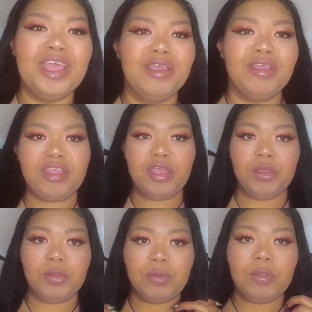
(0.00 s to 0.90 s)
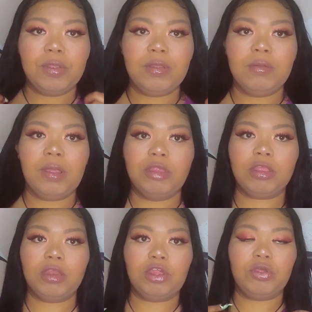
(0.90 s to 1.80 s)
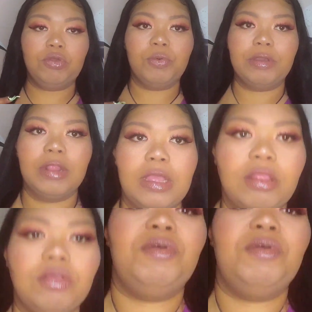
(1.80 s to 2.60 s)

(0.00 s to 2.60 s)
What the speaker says: So I'm just gonna show you where it lands on me